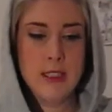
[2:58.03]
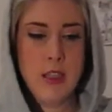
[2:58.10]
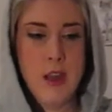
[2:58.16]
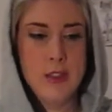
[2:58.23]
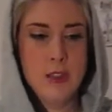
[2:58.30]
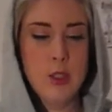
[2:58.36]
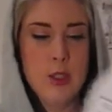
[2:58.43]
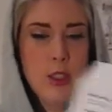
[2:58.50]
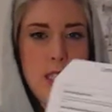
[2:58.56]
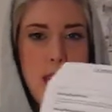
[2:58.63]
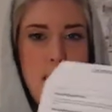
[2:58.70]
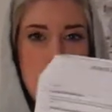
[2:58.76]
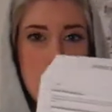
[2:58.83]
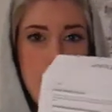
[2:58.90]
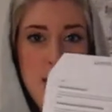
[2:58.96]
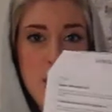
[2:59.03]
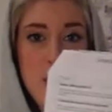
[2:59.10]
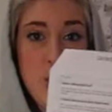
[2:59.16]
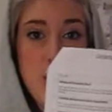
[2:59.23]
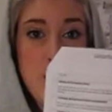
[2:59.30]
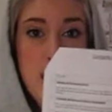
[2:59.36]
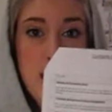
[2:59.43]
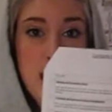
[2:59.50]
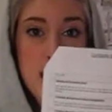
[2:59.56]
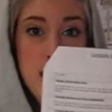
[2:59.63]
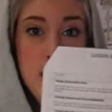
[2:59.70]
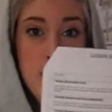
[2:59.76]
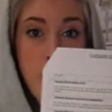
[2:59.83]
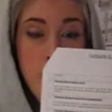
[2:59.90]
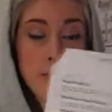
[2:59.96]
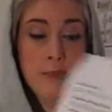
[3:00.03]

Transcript: contents and to-do list.